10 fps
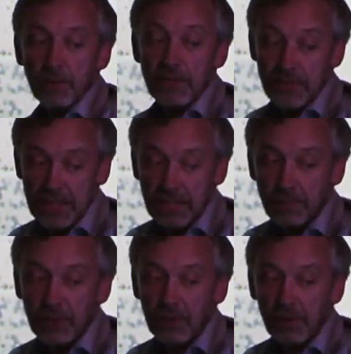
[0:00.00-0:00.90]
we've seen
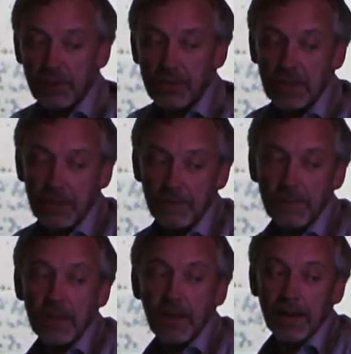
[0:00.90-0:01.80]
the pathology,
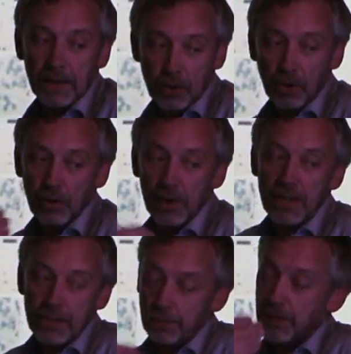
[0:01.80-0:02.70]
and it
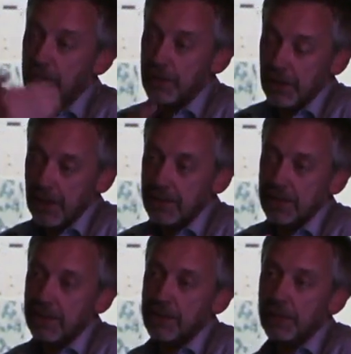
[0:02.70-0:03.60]
correlates with the
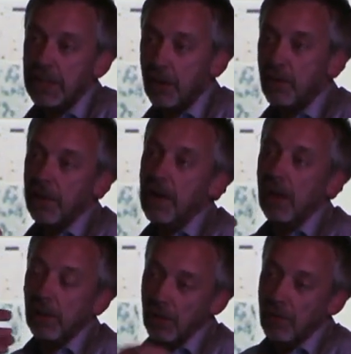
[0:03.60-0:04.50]
genetics. We know
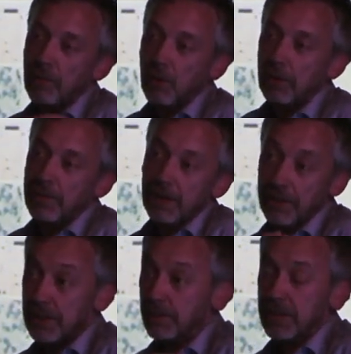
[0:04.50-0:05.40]
a lot more
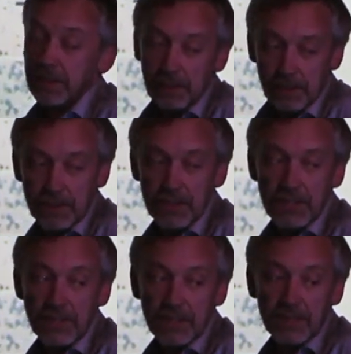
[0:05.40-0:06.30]
about these particular
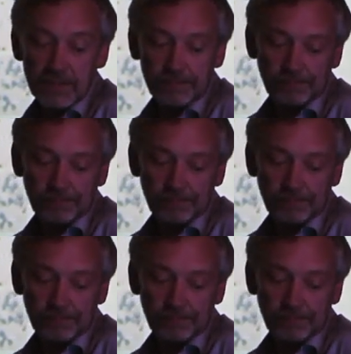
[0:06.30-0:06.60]
diseases.